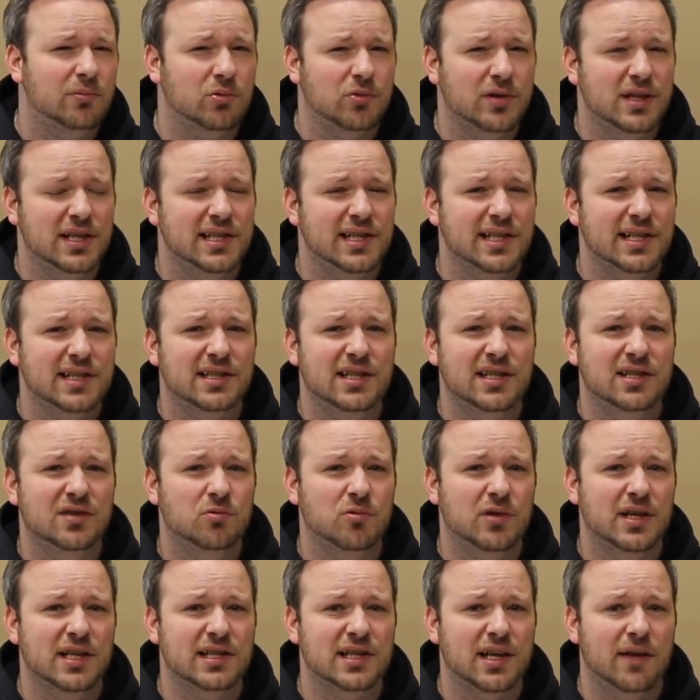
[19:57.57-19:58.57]
2016,
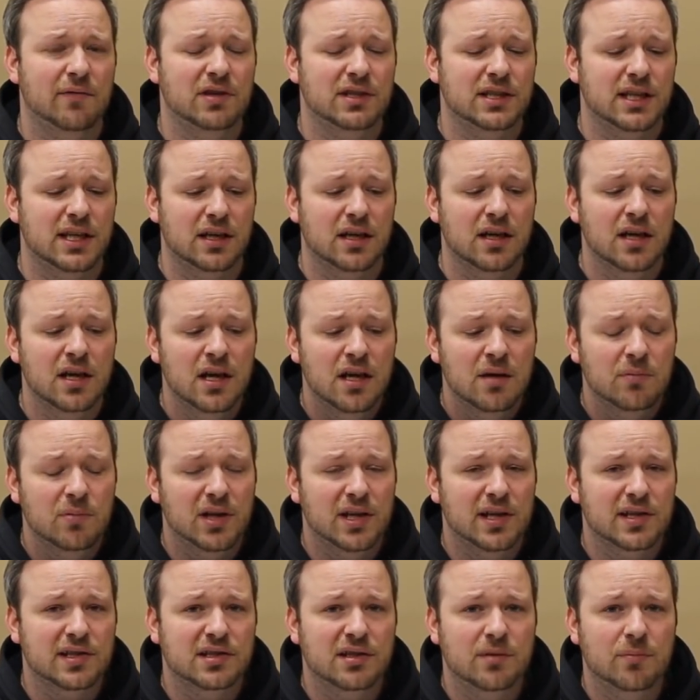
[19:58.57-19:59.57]
2017,
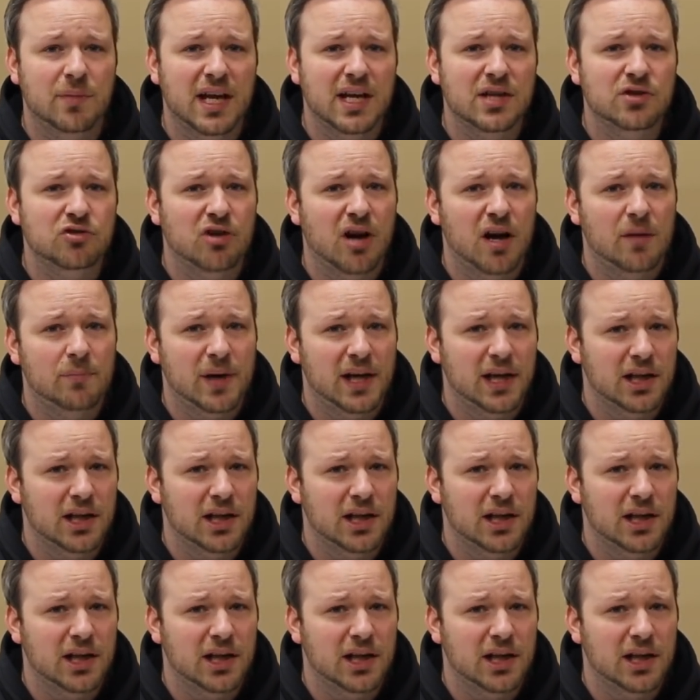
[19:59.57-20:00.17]
because demand dropped